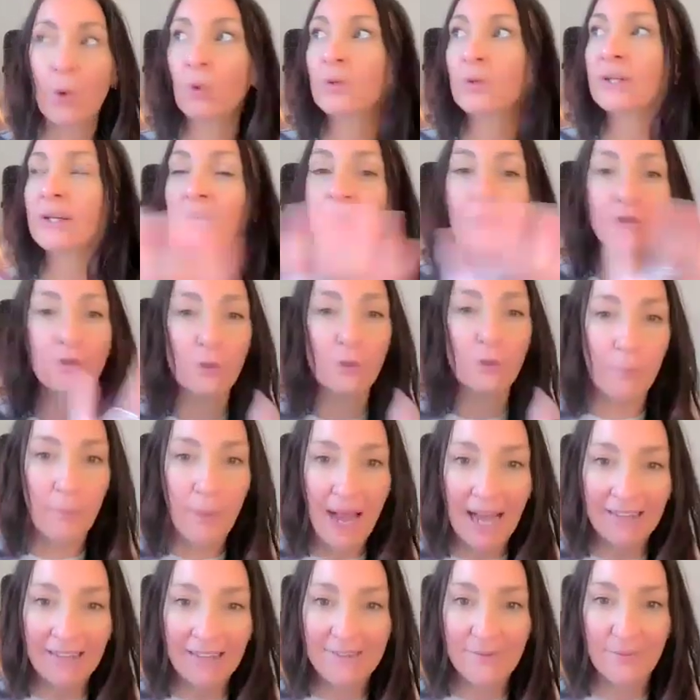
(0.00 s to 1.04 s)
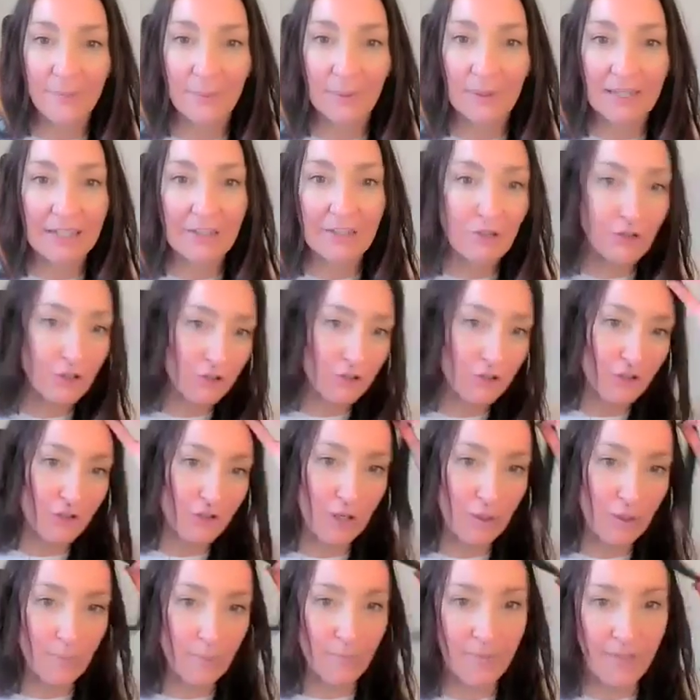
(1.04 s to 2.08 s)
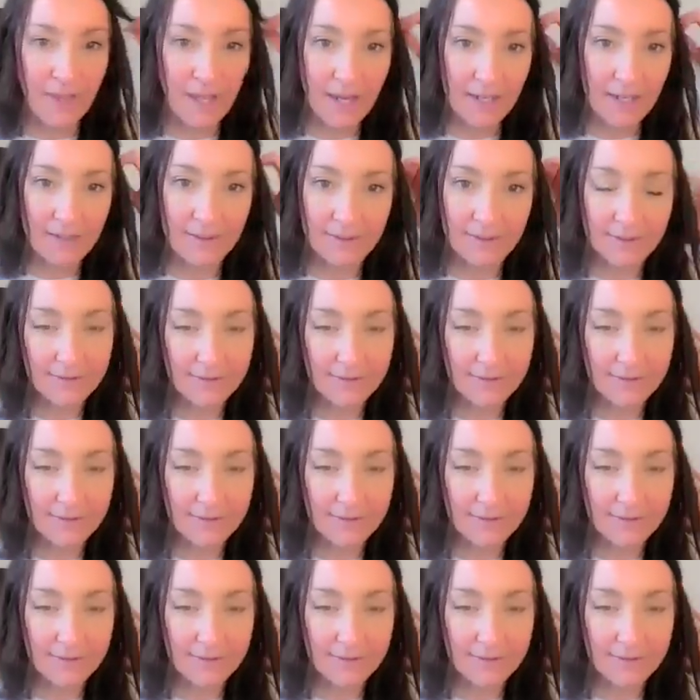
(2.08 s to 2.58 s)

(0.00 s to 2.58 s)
holding on to a past relationship that,